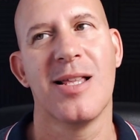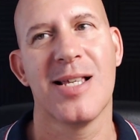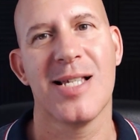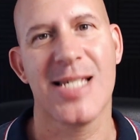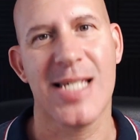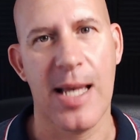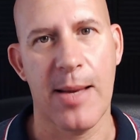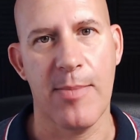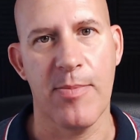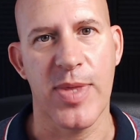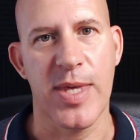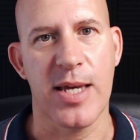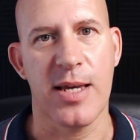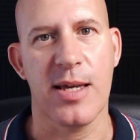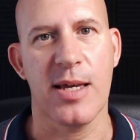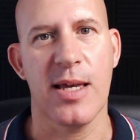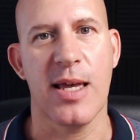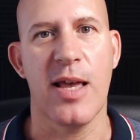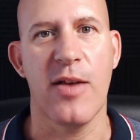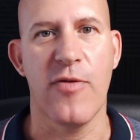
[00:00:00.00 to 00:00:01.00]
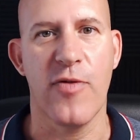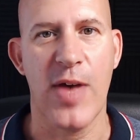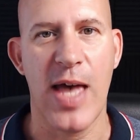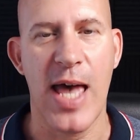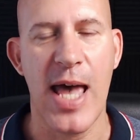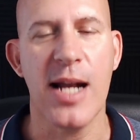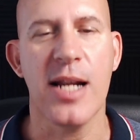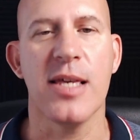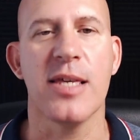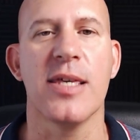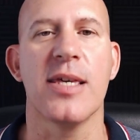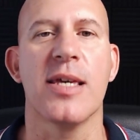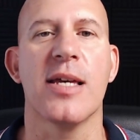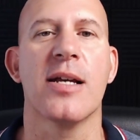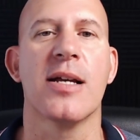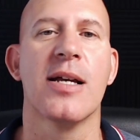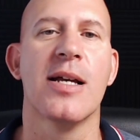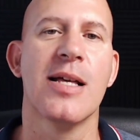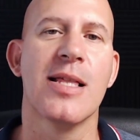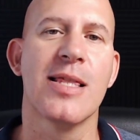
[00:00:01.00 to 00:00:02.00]
something. If anything,
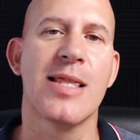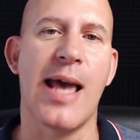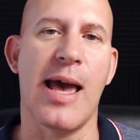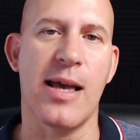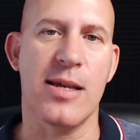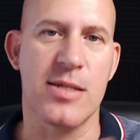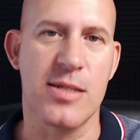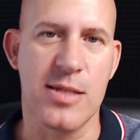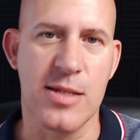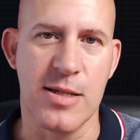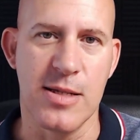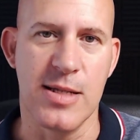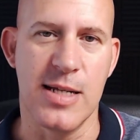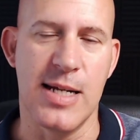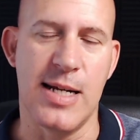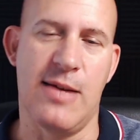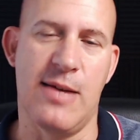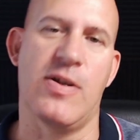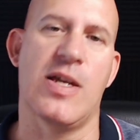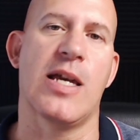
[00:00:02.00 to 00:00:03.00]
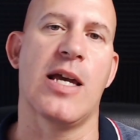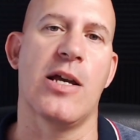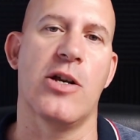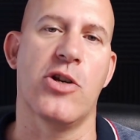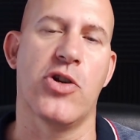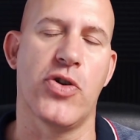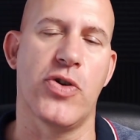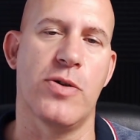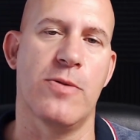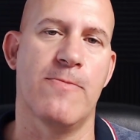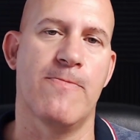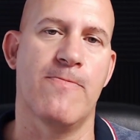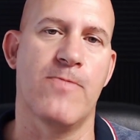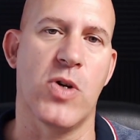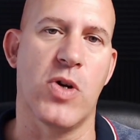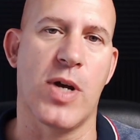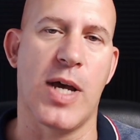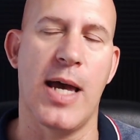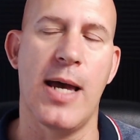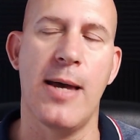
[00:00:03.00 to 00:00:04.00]
test the navigation,
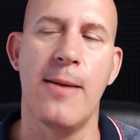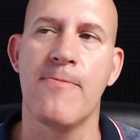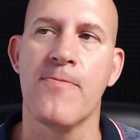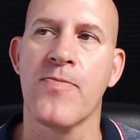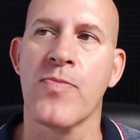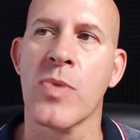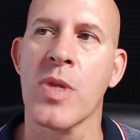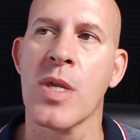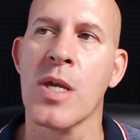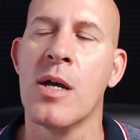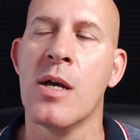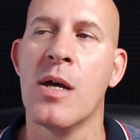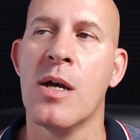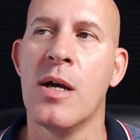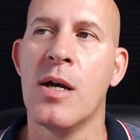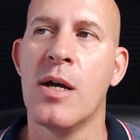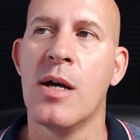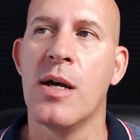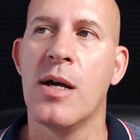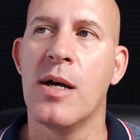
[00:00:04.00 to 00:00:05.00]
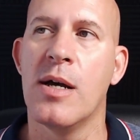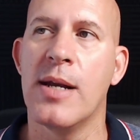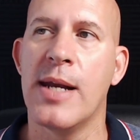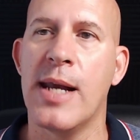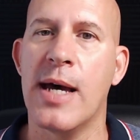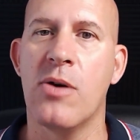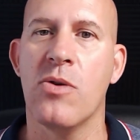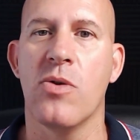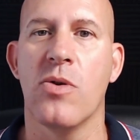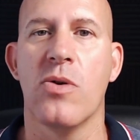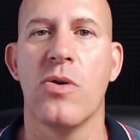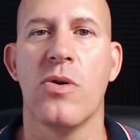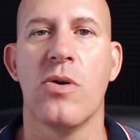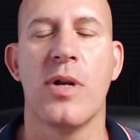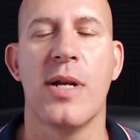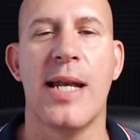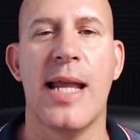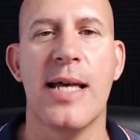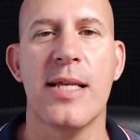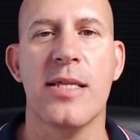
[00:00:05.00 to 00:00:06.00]
okay? Now,
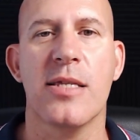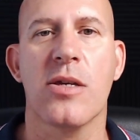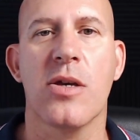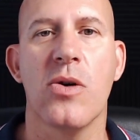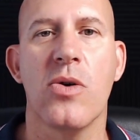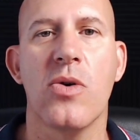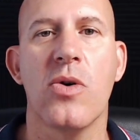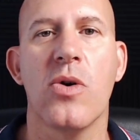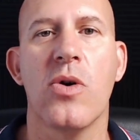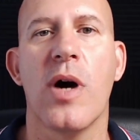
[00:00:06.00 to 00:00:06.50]
let's go